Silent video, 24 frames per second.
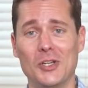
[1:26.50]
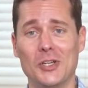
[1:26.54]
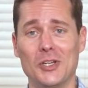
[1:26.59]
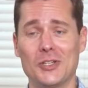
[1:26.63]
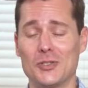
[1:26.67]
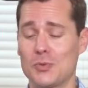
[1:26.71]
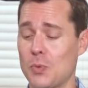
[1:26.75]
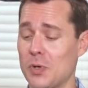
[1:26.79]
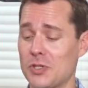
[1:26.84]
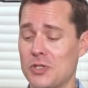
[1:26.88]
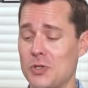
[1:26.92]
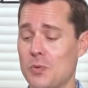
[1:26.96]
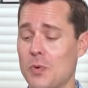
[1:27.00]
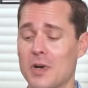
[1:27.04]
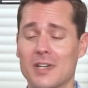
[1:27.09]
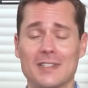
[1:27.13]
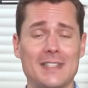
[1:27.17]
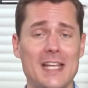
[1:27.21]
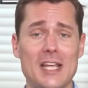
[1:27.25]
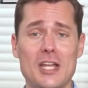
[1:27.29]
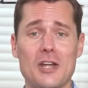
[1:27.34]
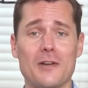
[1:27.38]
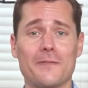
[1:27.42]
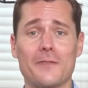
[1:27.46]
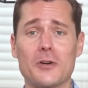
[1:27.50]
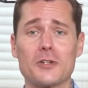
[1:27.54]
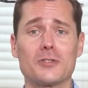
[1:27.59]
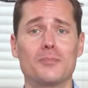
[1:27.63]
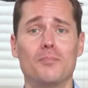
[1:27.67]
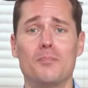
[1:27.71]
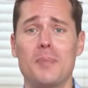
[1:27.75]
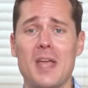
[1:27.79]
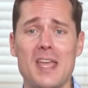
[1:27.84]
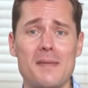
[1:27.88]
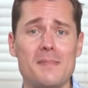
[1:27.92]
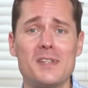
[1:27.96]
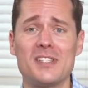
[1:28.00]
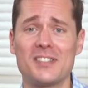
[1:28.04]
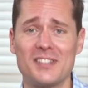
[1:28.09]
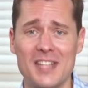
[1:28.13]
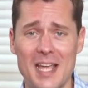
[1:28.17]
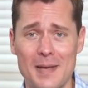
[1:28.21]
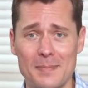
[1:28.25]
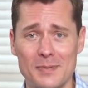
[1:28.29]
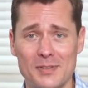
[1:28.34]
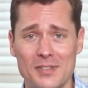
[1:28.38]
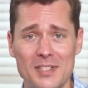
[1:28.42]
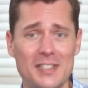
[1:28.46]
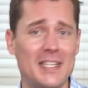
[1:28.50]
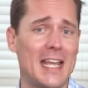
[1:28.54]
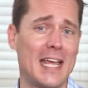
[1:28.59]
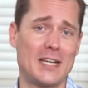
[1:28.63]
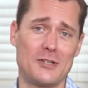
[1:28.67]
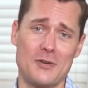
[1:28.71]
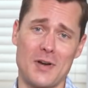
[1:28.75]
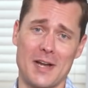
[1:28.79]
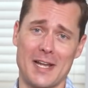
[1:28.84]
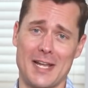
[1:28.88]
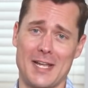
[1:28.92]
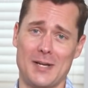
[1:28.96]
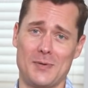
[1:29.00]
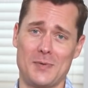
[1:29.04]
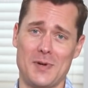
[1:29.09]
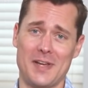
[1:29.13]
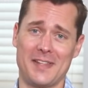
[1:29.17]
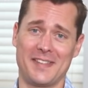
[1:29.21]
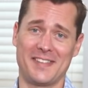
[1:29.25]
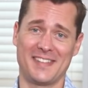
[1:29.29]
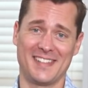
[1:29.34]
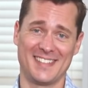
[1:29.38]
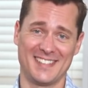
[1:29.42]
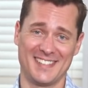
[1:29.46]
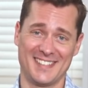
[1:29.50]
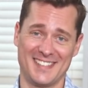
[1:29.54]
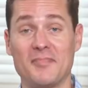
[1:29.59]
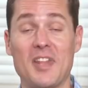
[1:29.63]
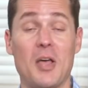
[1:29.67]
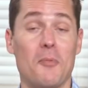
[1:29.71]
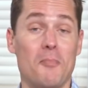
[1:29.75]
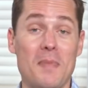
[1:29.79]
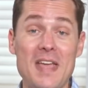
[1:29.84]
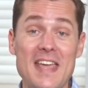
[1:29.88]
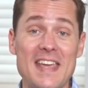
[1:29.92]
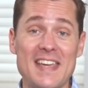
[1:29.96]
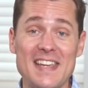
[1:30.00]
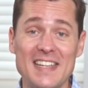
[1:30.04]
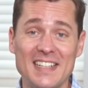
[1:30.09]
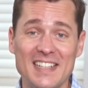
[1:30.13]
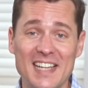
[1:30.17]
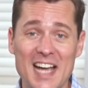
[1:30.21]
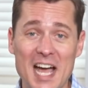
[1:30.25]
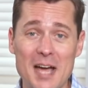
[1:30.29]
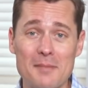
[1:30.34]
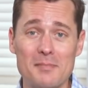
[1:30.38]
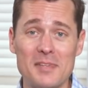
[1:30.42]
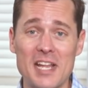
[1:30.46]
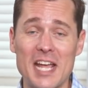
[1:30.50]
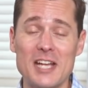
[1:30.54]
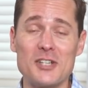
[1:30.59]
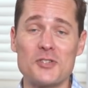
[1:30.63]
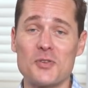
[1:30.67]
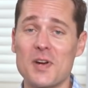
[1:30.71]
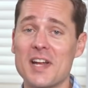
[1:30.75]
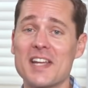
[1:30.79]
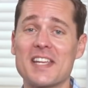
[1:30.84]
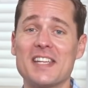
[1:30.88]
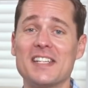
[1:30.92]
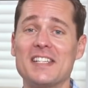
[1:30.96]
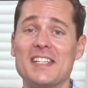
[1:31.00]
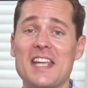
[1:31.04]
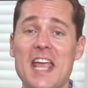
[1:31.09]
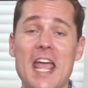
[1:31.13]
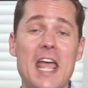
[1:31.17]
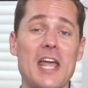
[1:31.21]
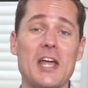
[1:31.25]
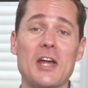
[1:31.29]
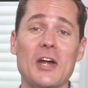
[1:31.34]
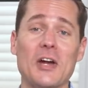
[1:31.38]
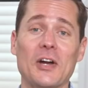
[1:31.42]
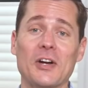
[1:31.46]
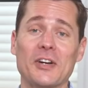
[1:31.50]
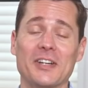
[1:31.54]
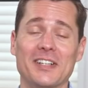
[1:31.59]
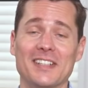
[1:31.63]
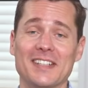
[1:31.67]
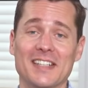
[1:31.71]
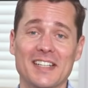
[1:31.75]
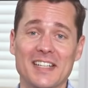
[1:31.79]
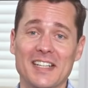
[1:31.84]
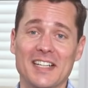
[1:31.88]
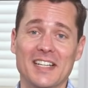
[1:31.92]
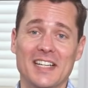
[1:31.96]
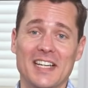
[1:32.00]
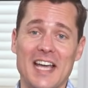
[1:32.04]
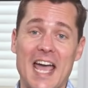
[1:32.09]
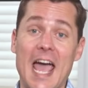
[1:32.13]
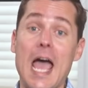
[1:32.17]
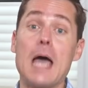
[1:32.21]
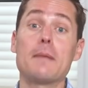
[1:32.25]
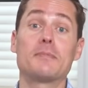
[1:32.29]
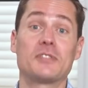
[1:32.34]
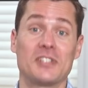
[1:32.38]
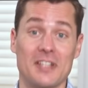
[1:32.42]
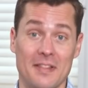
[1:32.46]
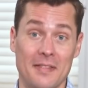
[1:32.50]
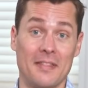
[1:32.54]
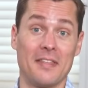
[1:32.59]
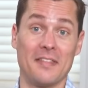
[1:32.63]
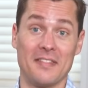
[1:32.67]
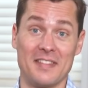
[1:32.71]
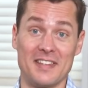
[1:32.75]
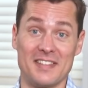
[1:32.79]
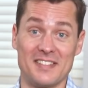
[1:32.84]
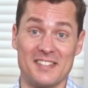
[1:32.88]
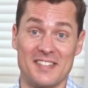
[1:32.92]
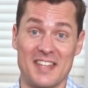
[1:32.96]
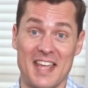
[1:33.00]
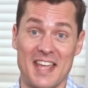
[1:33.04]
is what you want to take your first baby steps to day drinking with. Now me, I'm day drinking Jaeger and absinthe these